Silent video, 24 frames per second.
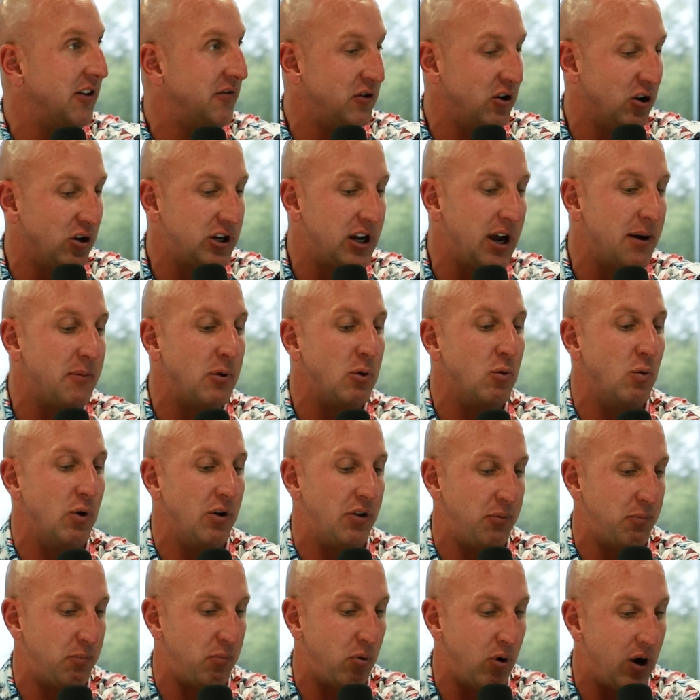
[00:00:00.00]
If you're coming
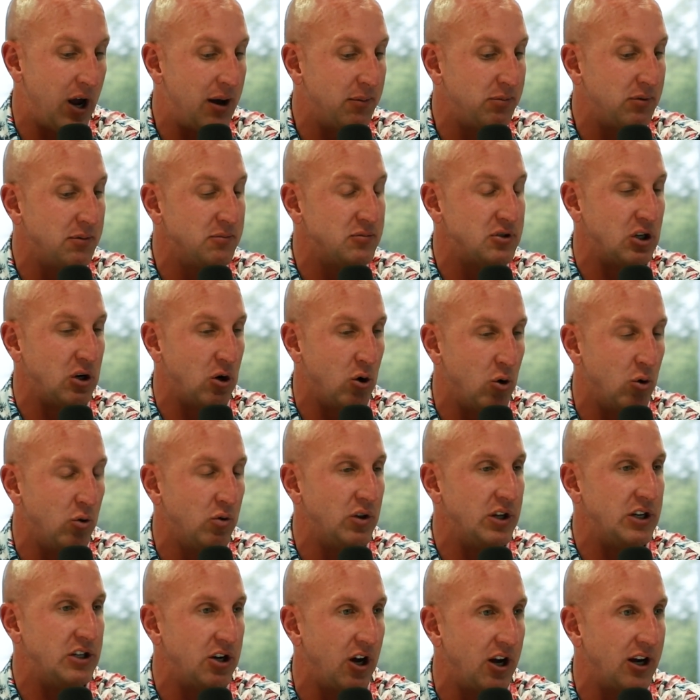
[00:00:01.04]
with problems and
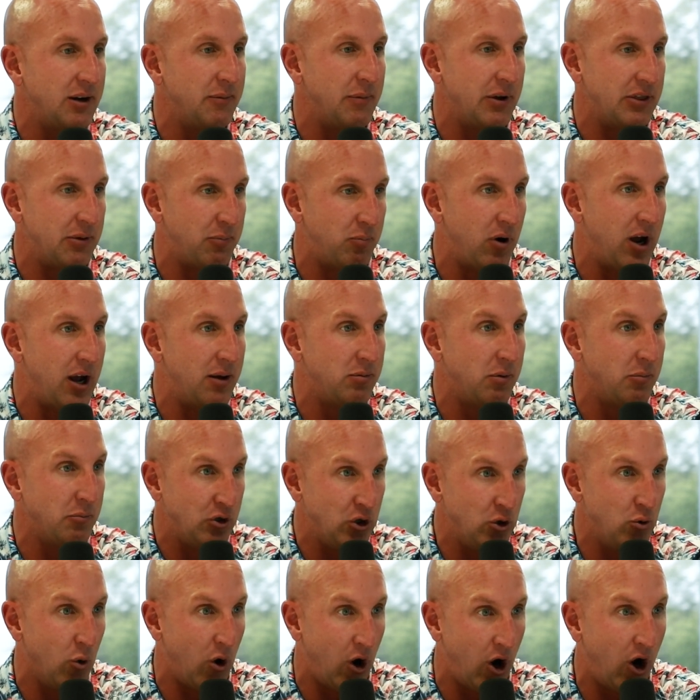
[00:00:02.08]
only talking about the problem,
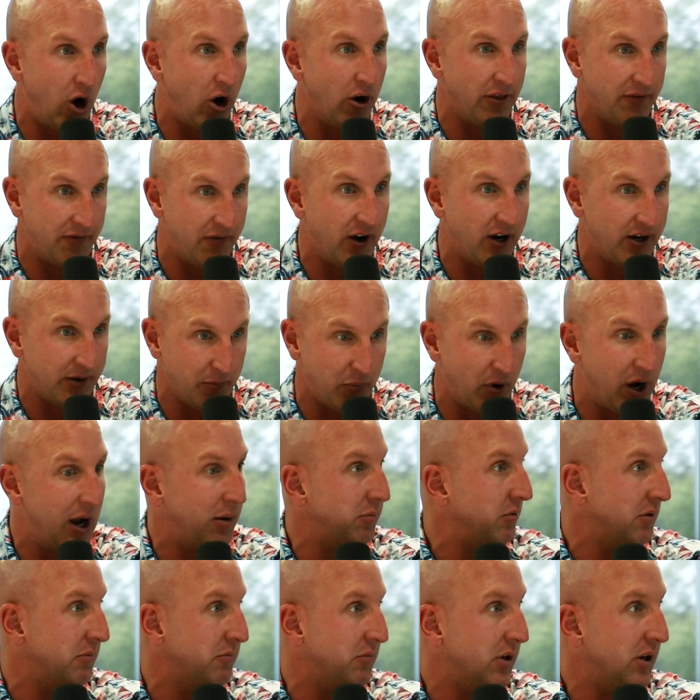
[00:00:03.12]
you are the fucking
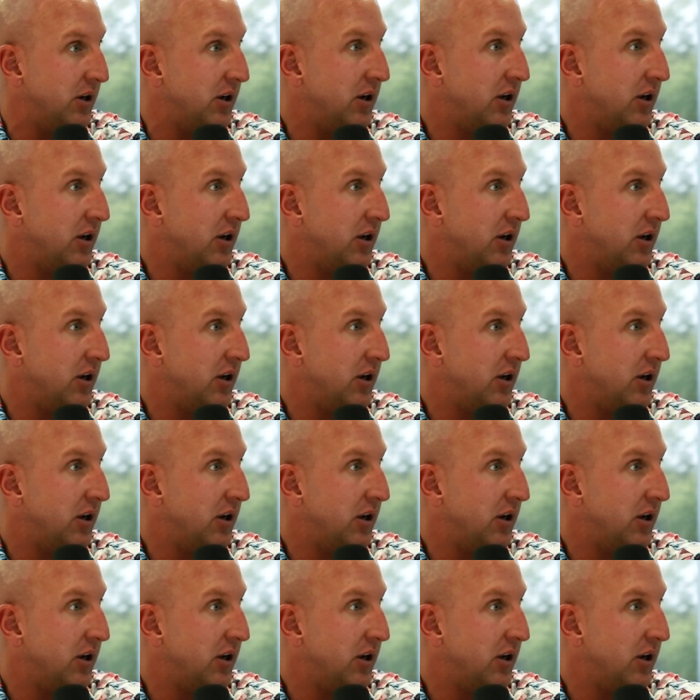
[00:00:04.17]
problem.